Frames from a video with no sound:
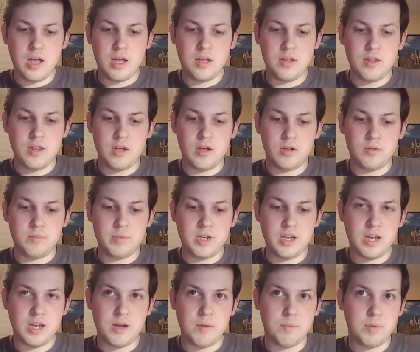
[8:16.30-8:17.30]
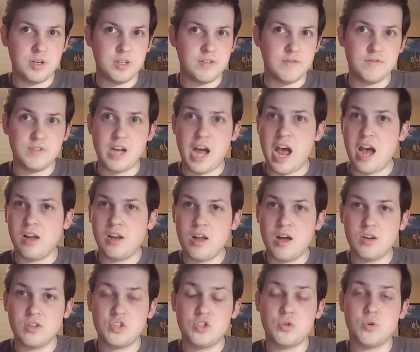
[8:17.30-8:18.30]
There'll be a bunch of
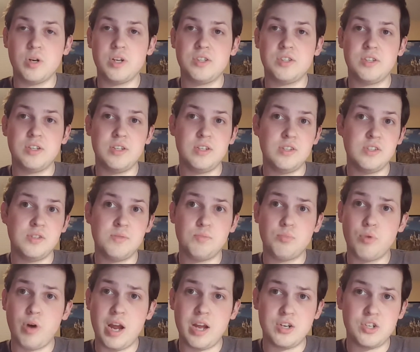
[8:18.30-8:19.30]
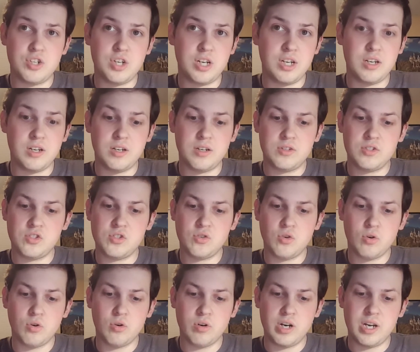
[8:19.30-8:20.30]
dialogue choices, branching
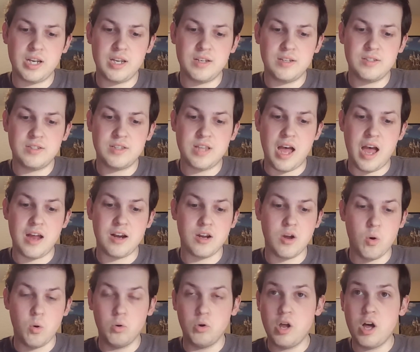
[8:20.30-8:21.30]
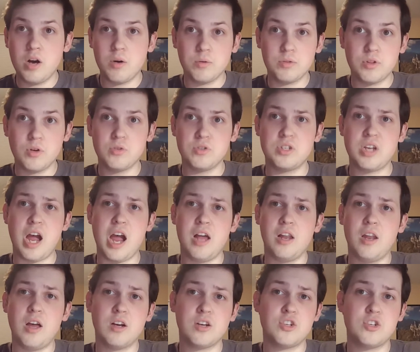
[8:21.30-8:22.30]
stories that go along with those
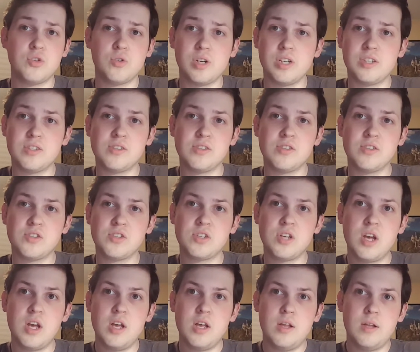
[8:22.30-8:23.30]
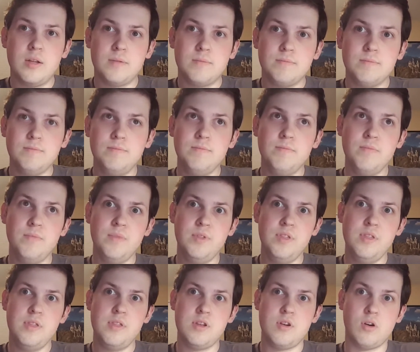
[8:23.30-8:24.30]
dialogue choices.
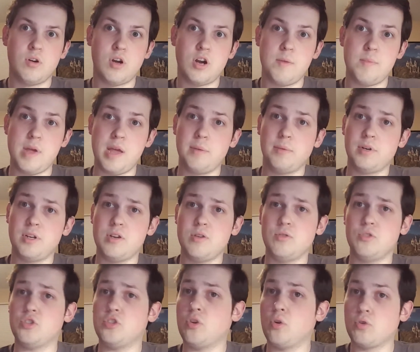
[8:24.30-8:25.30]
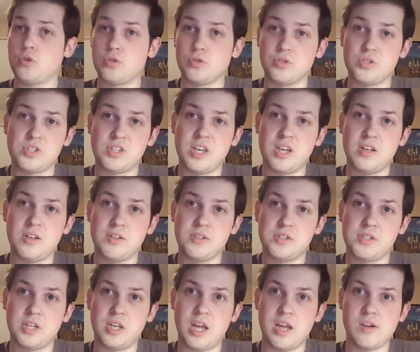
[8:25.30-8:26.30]
You're going to be able to use social
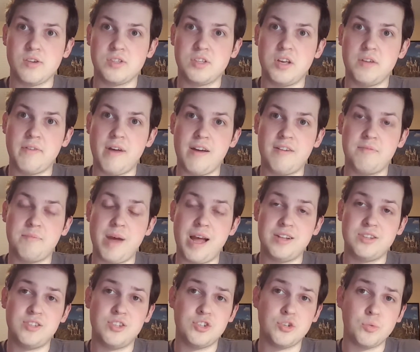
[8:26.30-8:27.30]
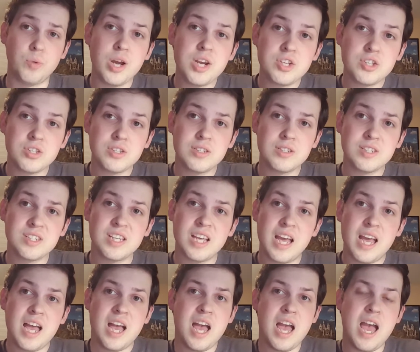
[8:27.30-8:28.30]
skills to get yourself out of bad situations,
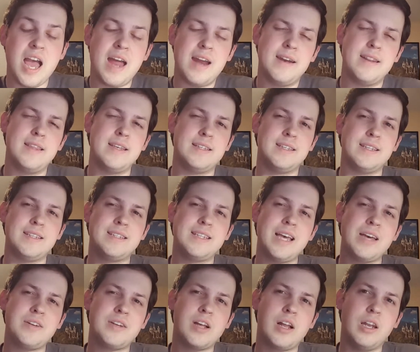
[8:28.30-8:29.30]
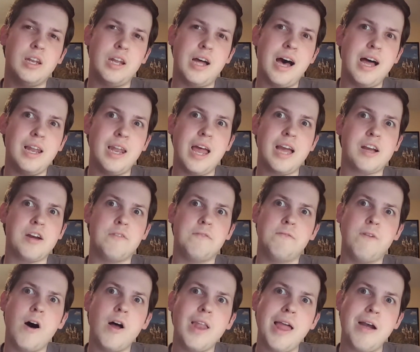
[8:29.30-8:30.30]
and this is sounding a lot like a
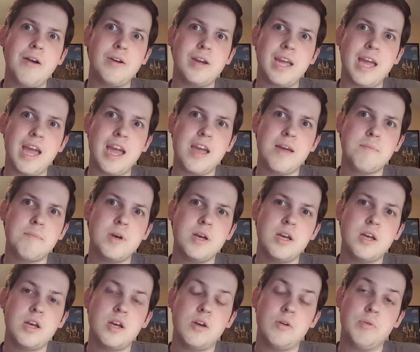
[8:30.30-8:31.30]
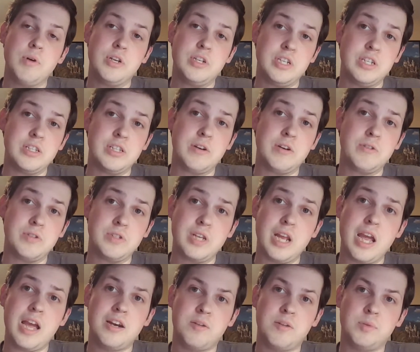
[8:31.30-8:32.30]
Fallout game, which is
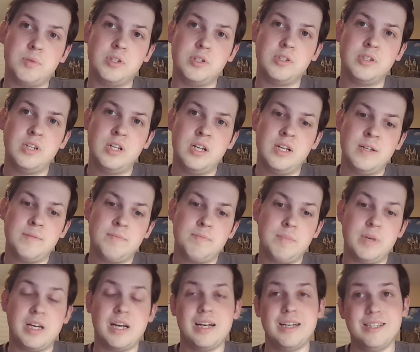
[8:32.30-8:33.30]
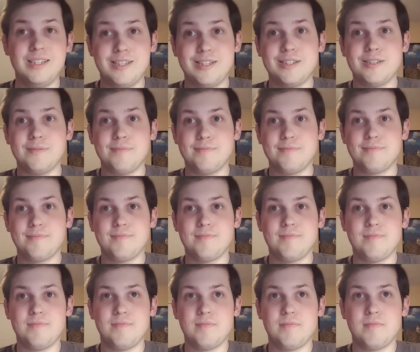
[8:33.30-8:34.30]
understandable because,
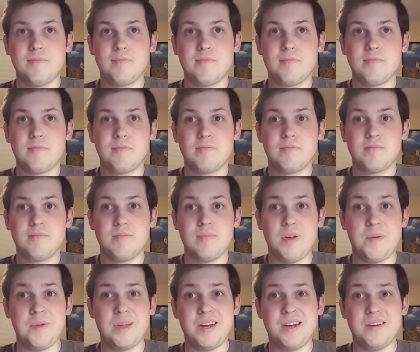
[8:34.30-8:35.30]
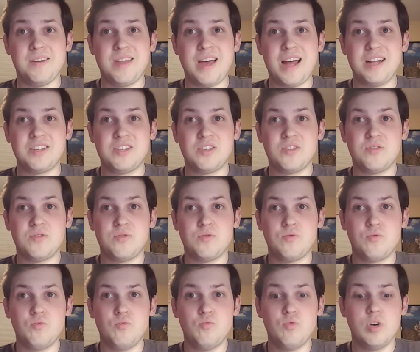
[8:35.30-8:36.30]
I mean,
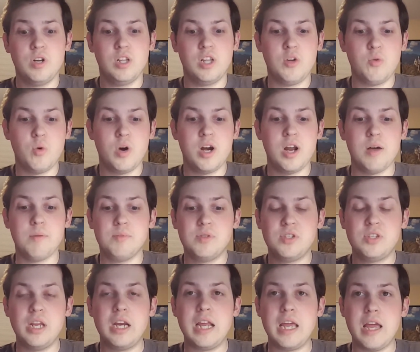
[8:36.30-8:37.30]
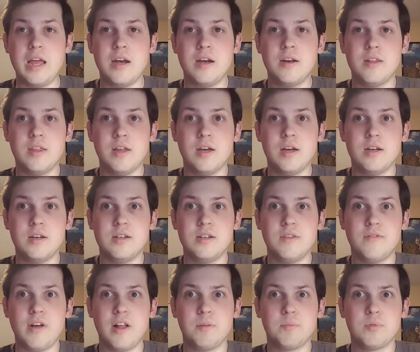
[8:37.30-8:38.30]
that's really what Obsidian, the
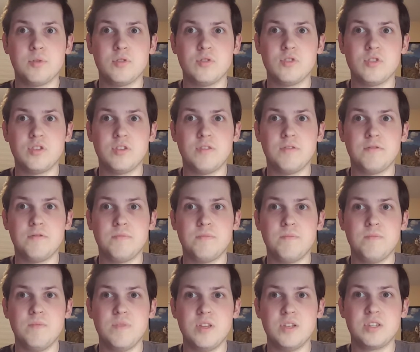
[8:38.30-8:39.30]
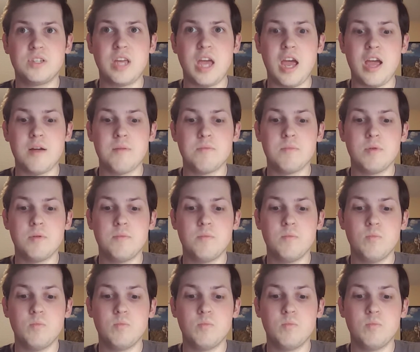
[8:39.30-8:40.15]
developers of this game,